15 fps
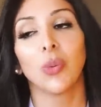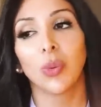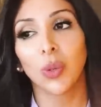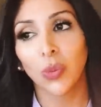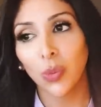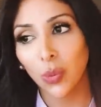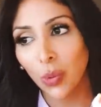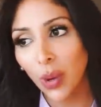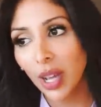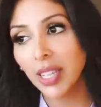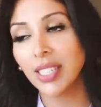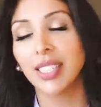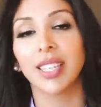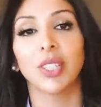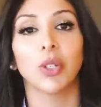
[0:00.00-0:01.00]
will
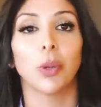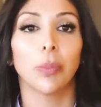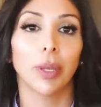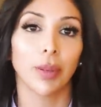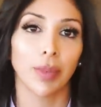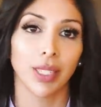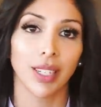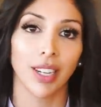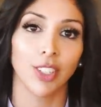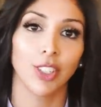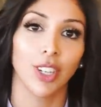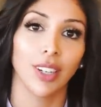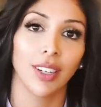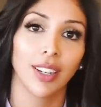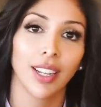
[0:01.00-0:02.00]
worsen your
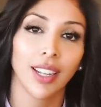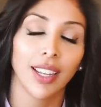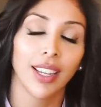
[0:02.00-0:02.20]
pigmentation.